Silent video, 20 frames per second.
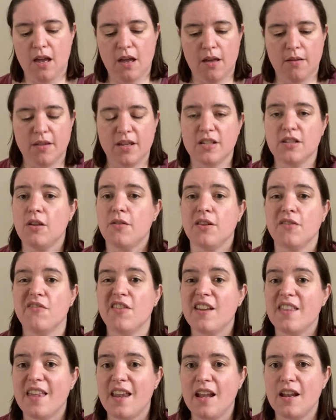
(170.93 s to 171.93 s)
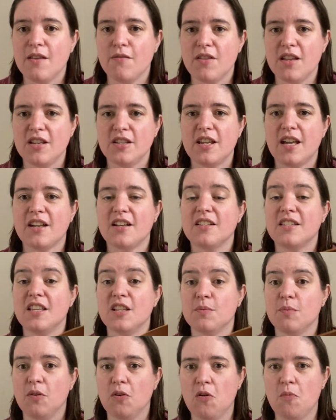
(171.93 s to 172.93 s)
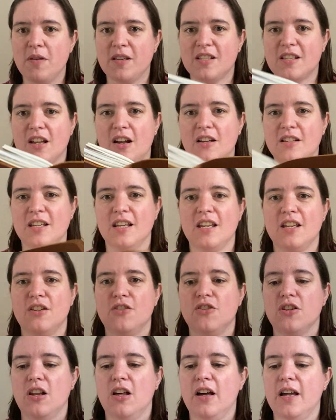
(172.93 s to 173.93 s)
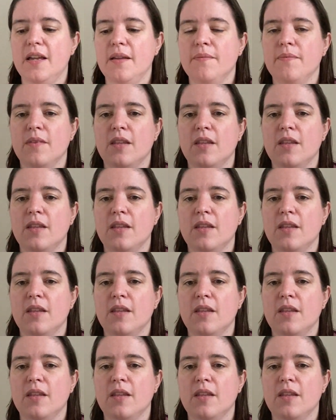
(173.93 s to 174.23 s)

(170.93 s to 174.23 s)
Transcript: There's nothing written in any of these yet because these will all be starting in July,